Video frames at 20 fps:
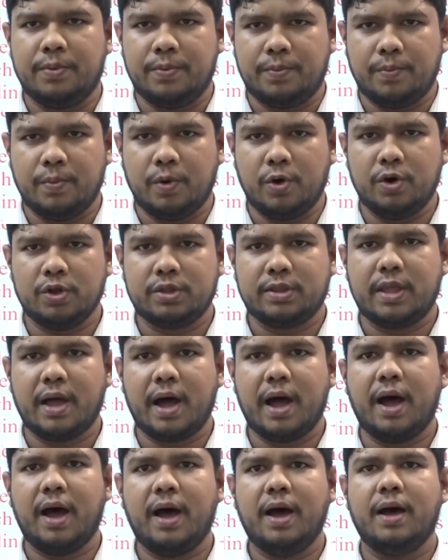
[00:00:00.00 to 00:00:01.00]
Both
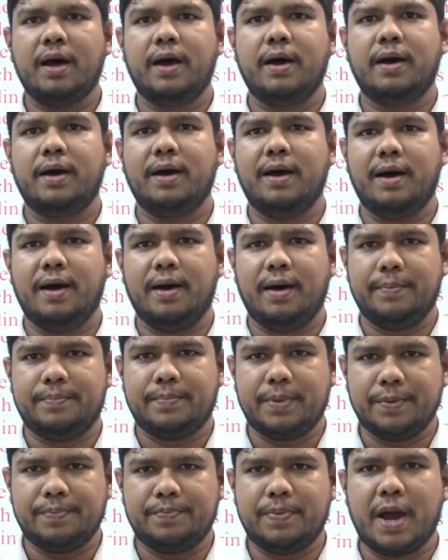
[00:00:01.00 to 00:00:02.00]
are
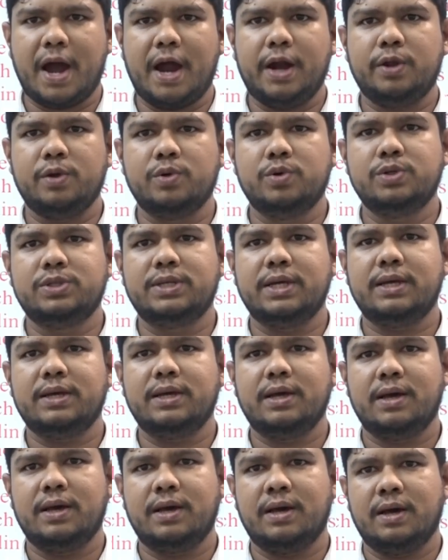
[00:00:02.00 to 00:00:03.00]
prepared
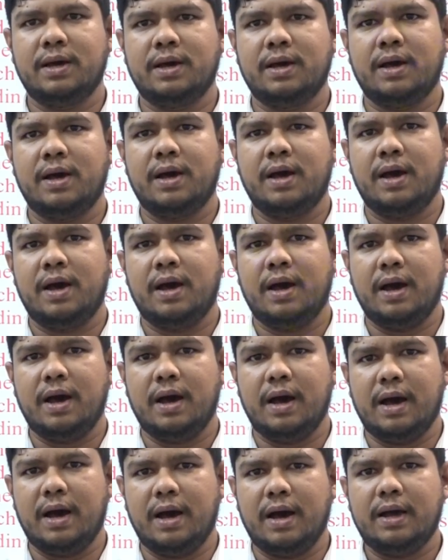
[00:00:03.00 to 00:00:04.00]
using
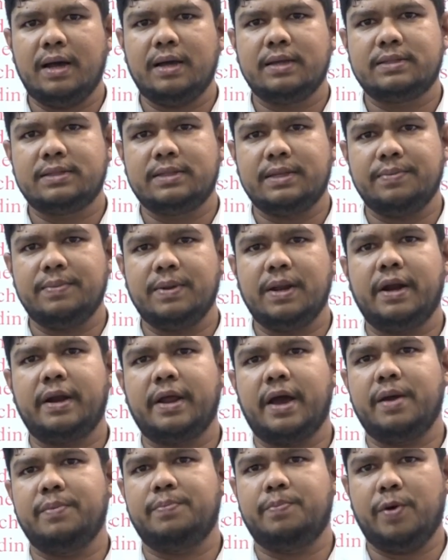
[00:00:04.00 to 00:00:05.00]
a similar
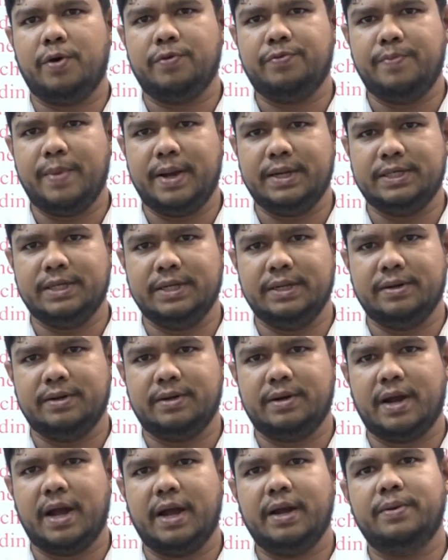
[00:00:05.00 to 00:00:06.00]
type of machine,
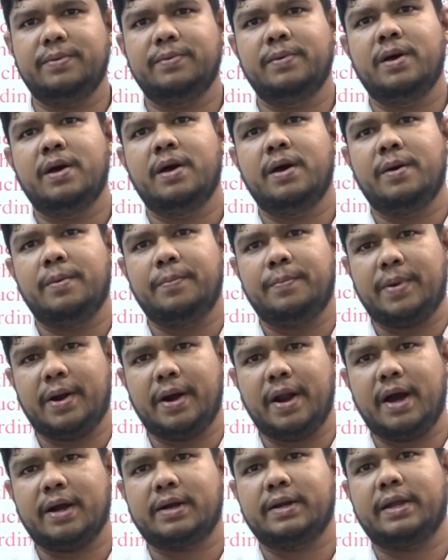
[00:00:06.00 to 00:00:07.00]
right?
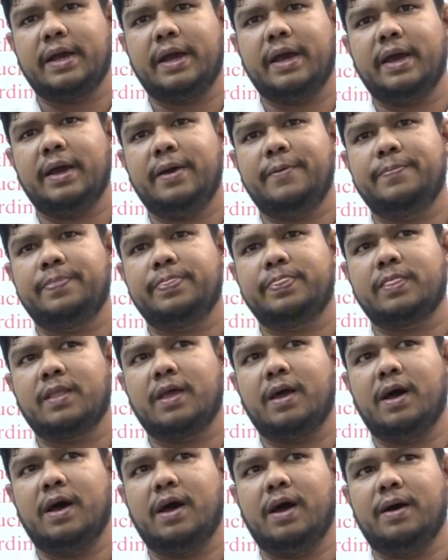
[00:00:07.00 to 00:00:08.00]
Product A
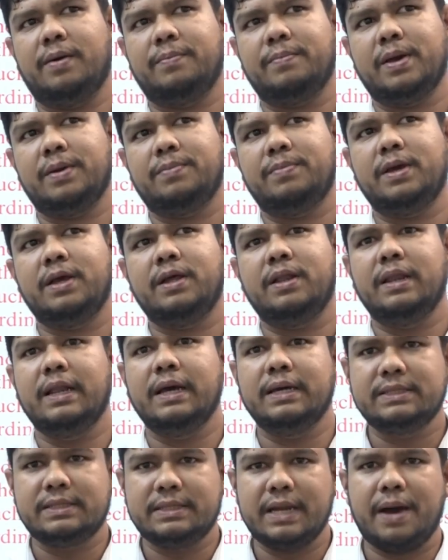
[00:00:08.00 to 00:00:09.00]
may be
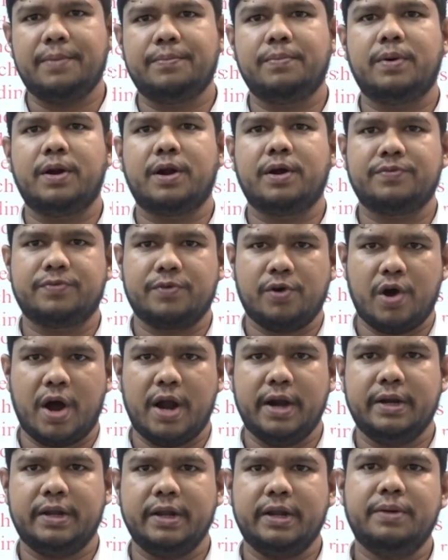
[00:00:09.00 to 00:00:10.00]
less number of
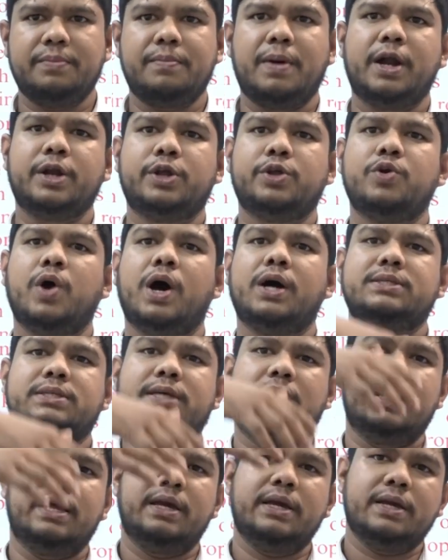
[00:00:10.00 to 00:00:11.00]
quantity, but you are
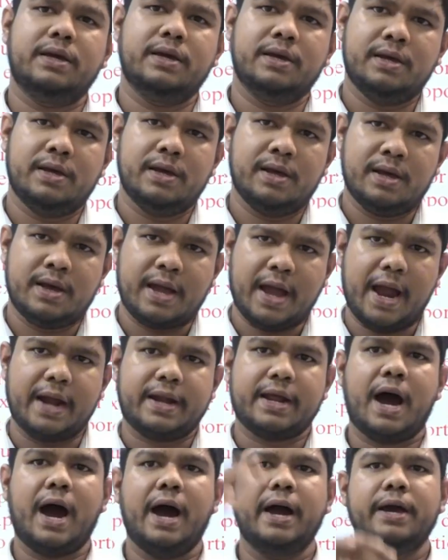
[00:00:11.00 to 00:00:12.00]
selling
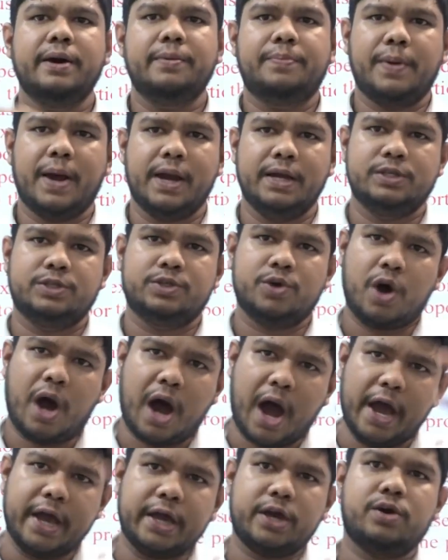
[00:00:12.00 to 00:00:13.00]
at a higher price, so
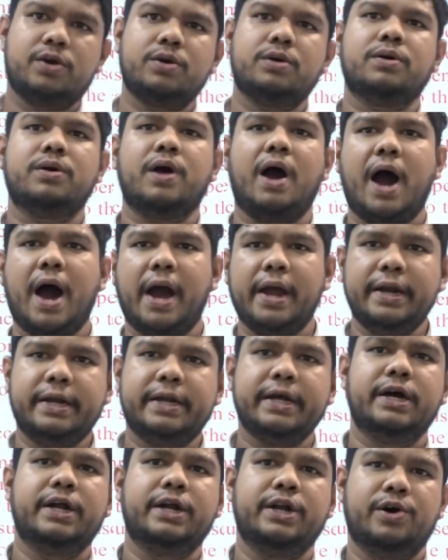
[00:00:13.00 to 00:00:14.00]
high
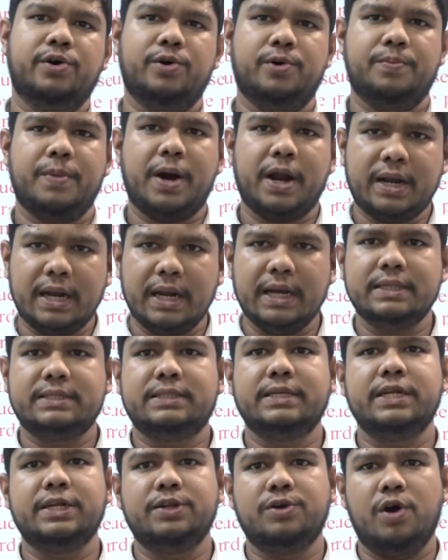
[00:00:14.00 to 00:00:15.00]
turnover but
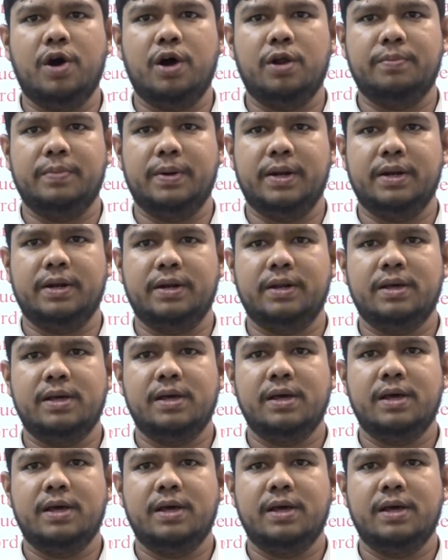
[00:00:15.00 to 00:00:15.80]
less involvement.